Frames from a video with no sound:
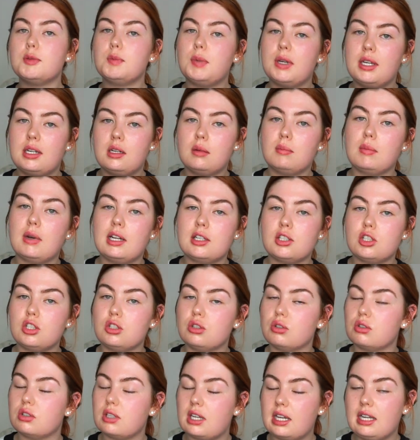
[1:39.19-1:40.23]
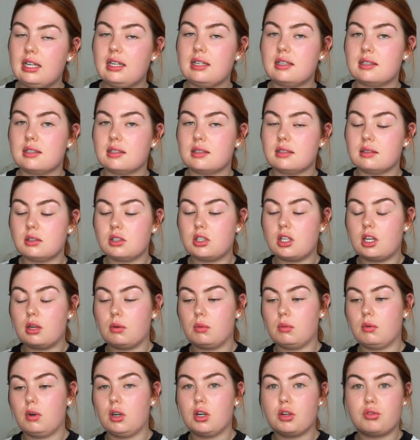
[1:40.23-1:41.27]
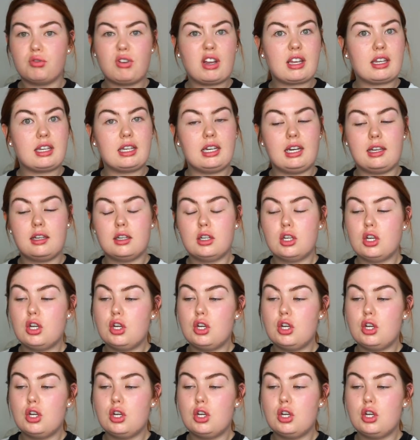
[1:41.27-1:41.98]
bearing in mind she does A-listers, so on a regular.